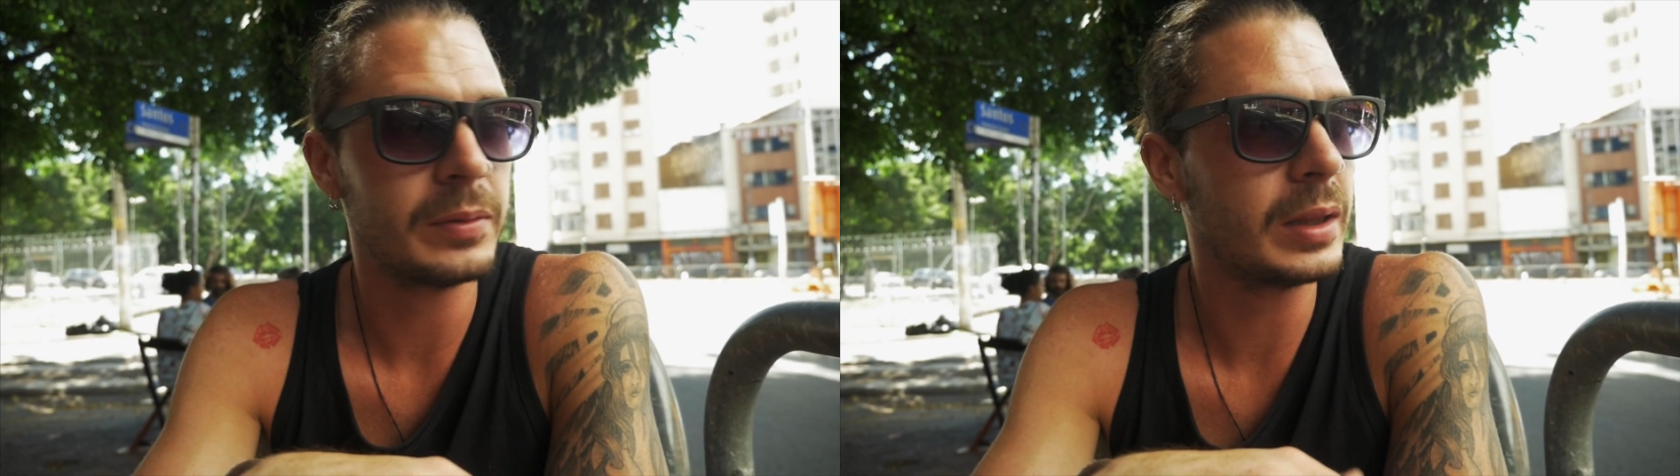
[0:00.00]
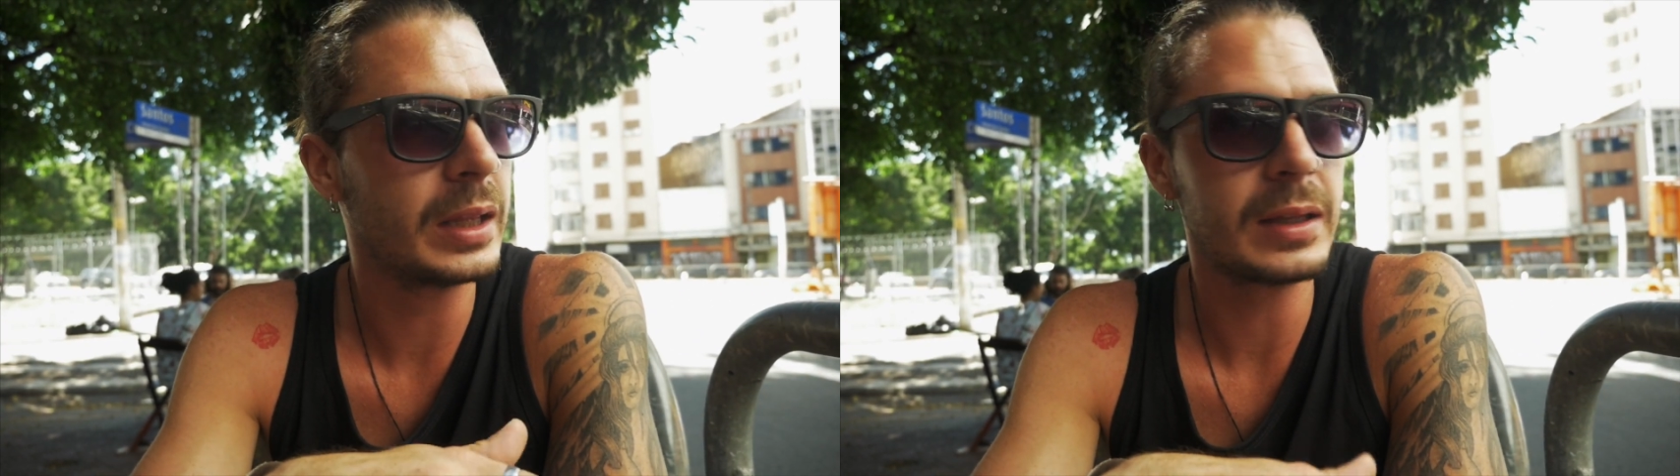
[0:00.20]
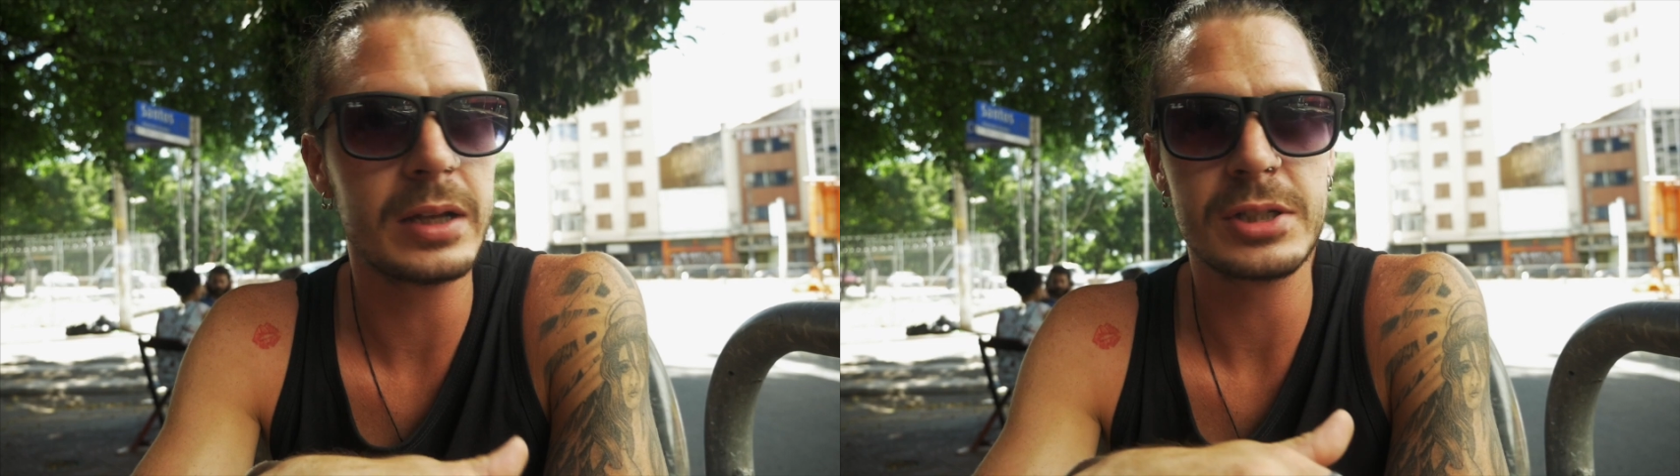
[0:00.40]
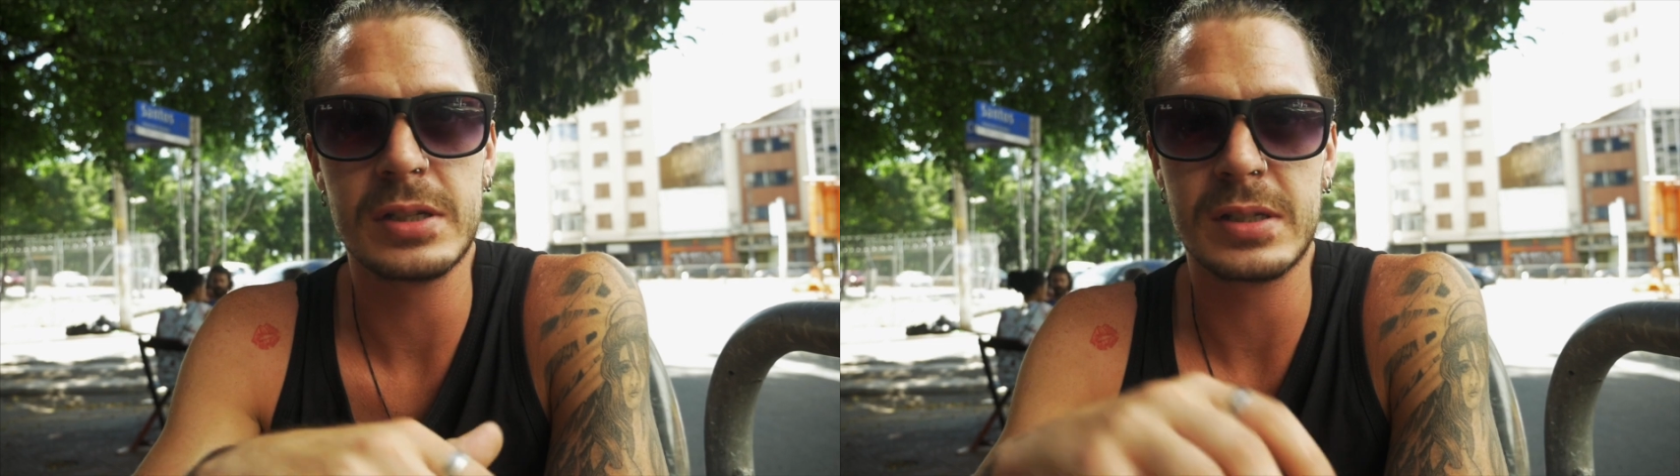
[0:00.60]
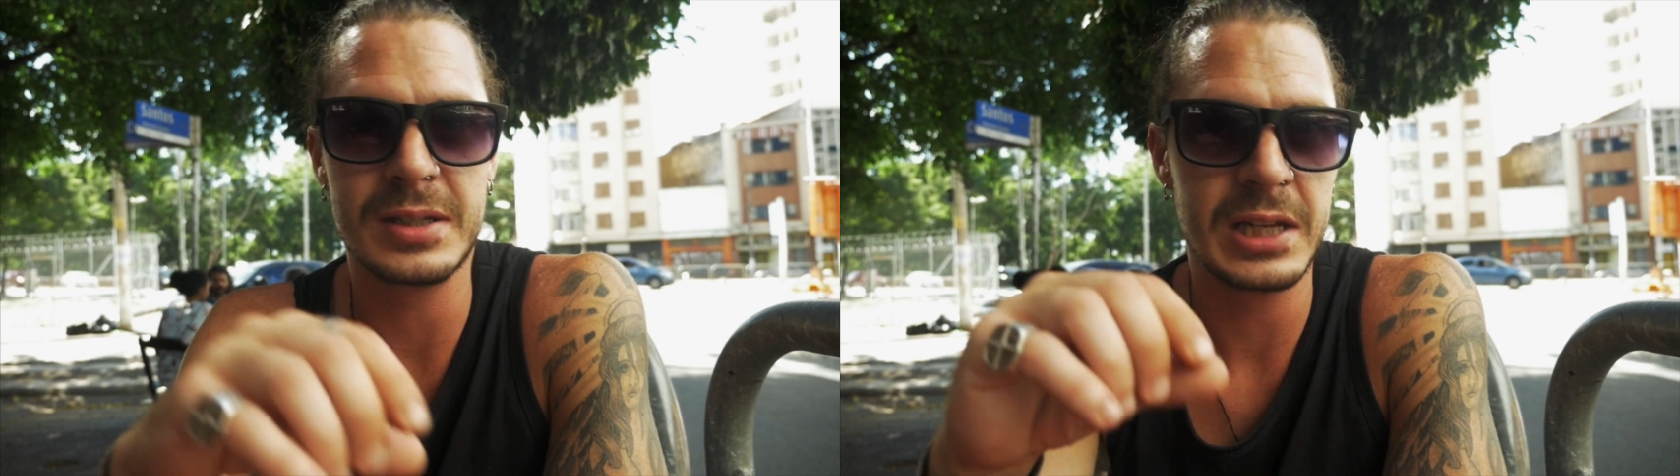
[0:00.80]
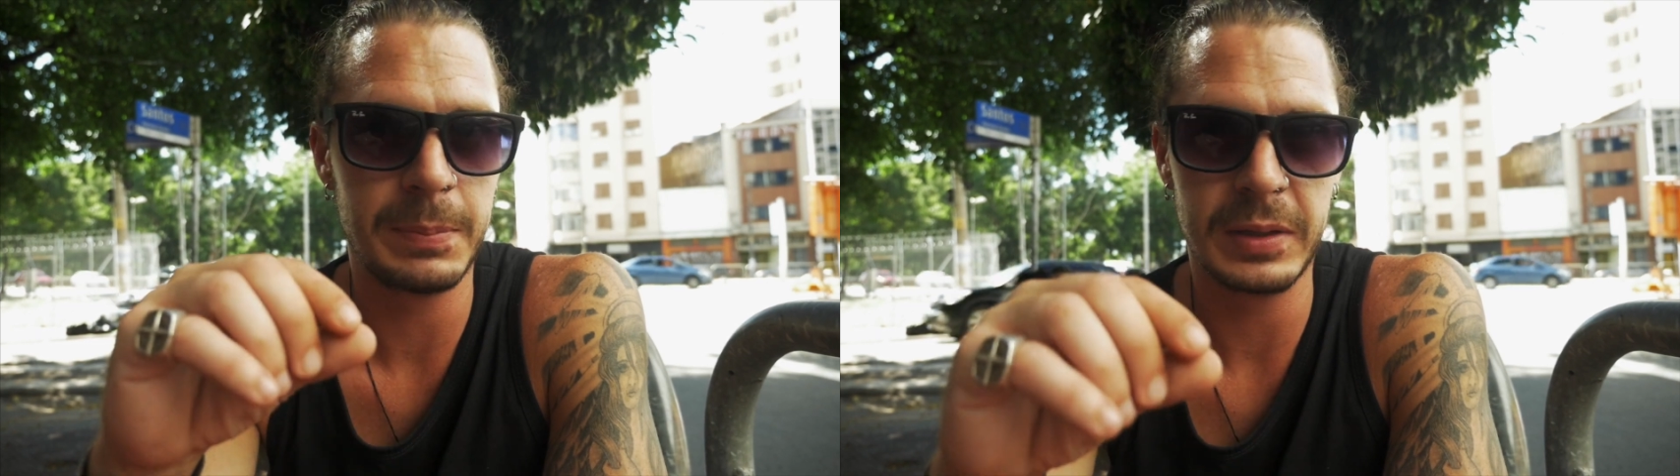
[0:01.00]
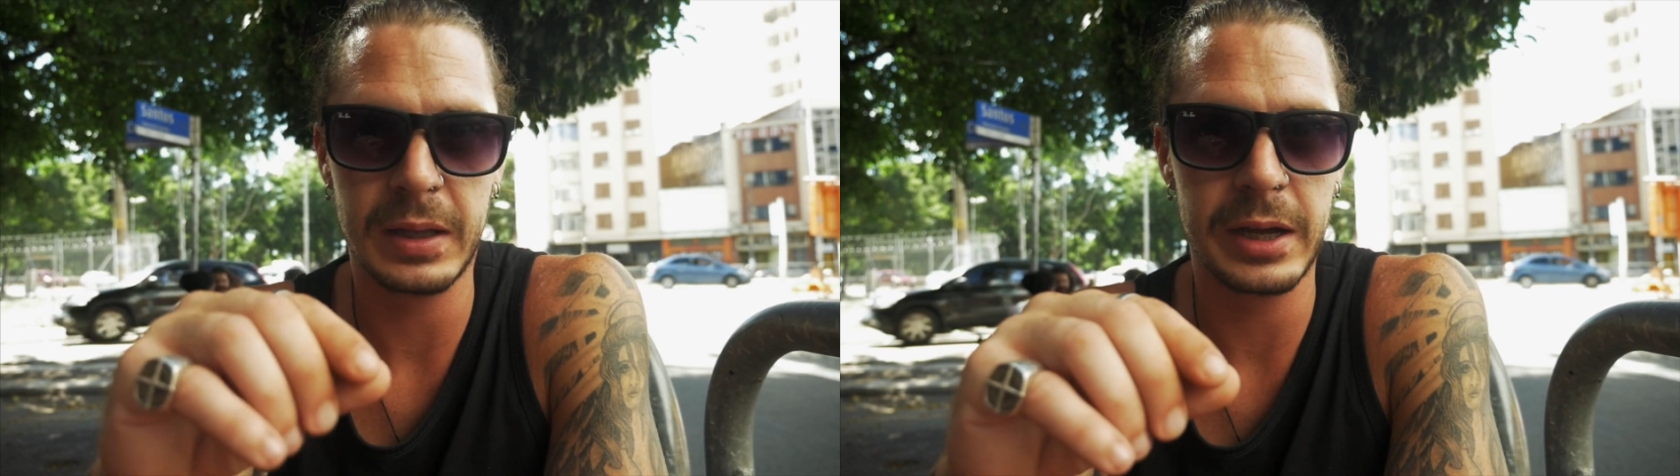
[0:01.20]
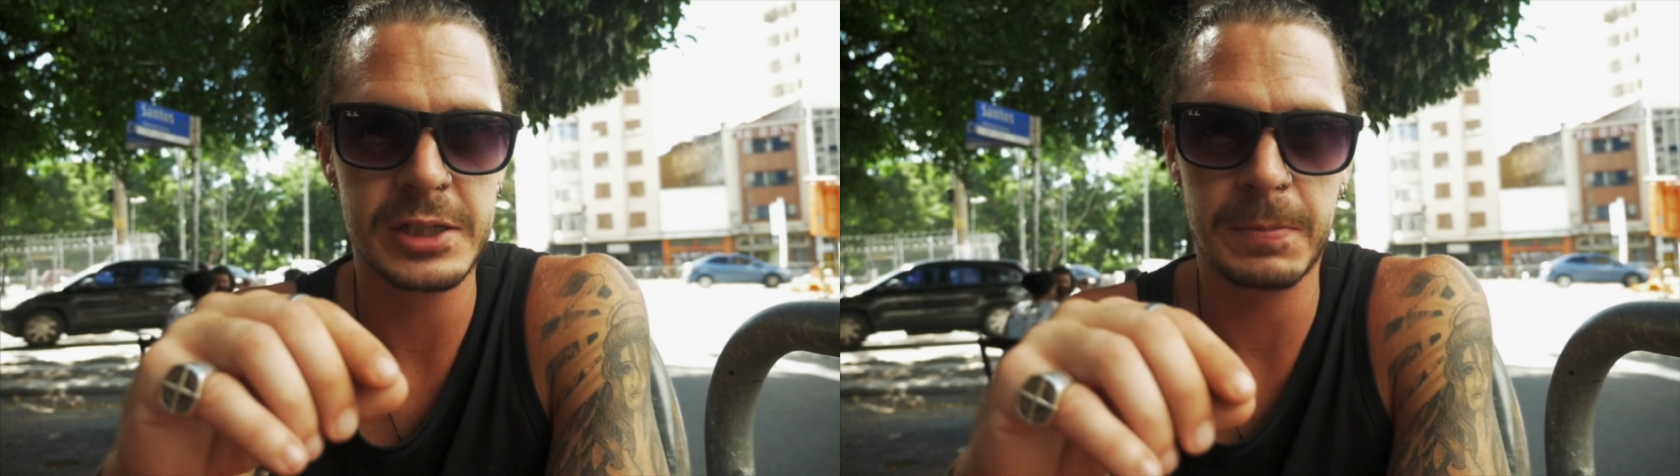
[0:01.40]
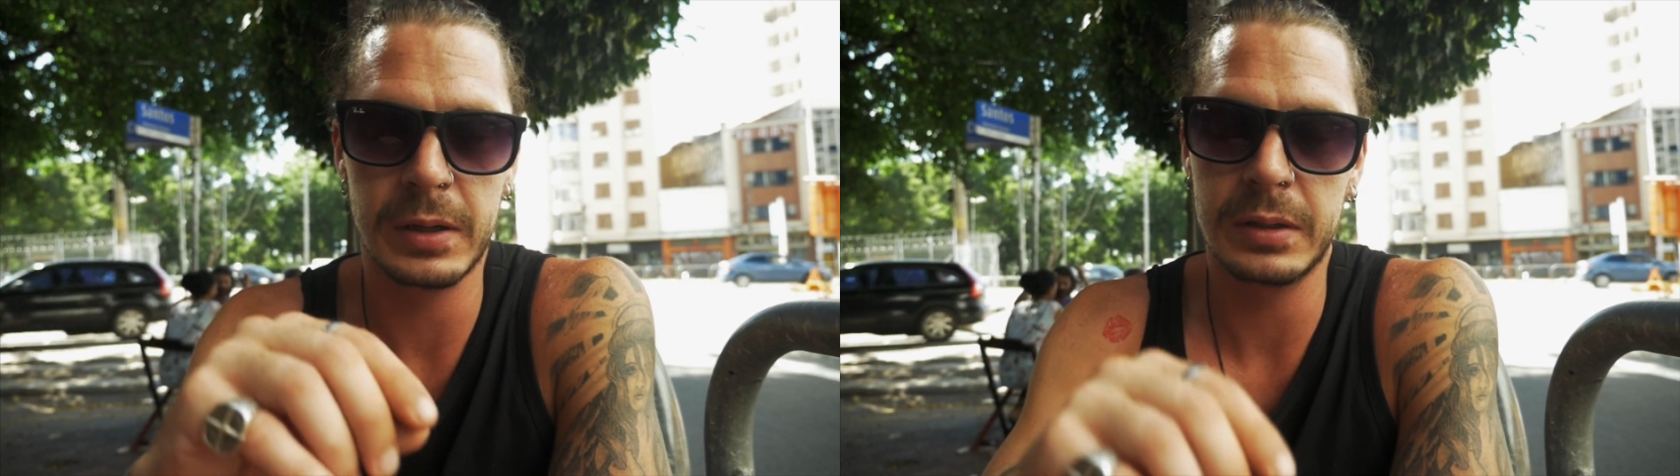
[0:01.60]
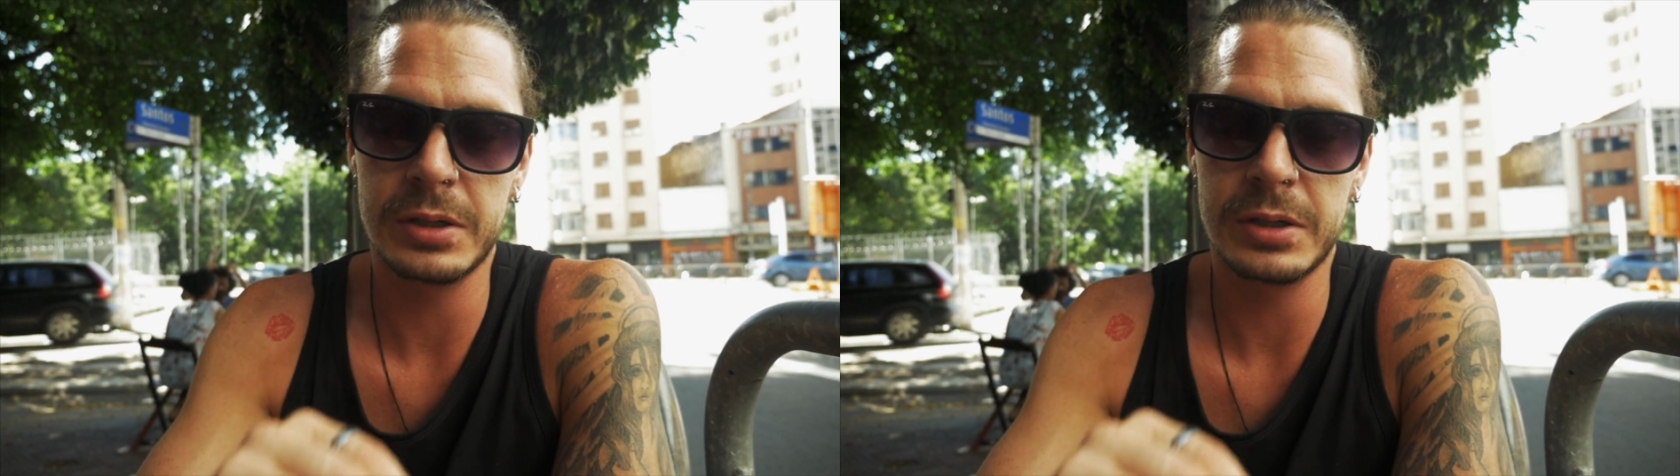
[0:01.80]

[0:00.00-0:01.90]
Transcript: like that's just the tip of the iceberg.